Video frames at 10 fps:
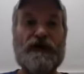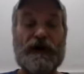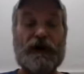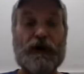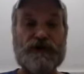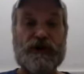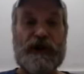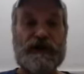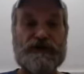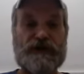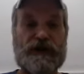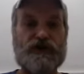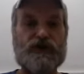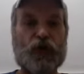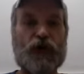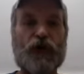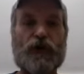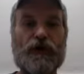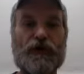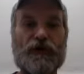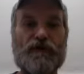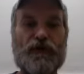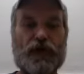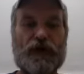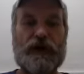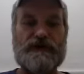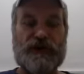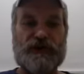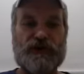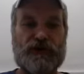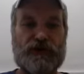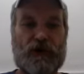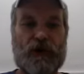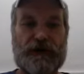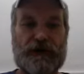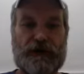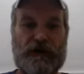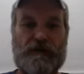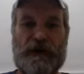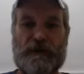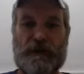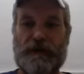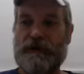and also has a soil and fertilization gardening amendment